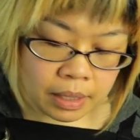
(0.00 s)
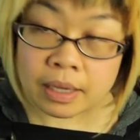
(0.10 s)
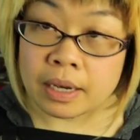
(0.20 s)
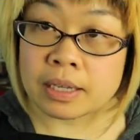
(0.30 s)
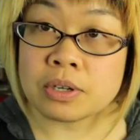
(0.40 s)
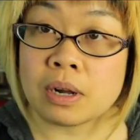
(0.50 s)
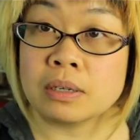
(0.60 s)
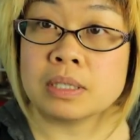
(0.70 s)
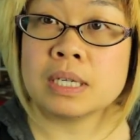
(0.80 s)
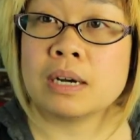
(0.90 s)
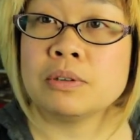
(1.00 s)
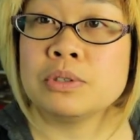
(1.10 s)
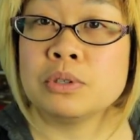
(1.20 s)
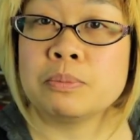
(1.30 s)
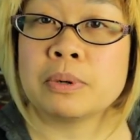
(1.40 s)
I think it's all down
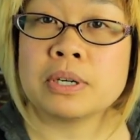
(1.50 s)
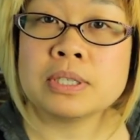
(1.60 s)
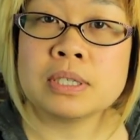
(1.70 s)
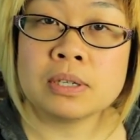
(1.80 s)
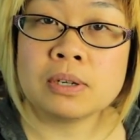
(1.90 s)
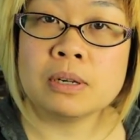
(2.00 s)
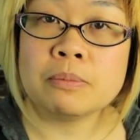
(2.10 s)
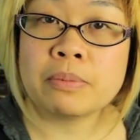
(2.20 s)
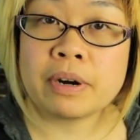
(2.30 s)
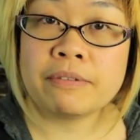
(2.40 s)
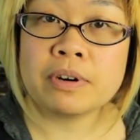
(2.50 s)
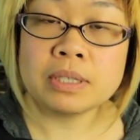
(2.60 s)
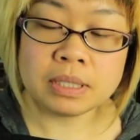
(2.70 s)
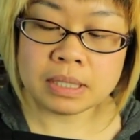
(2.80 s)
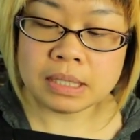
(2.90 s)
to personal
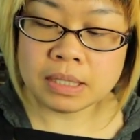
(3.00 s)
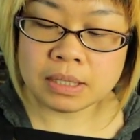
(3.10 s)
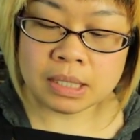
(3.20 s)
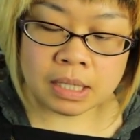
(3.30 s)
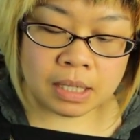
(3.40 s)
preferences.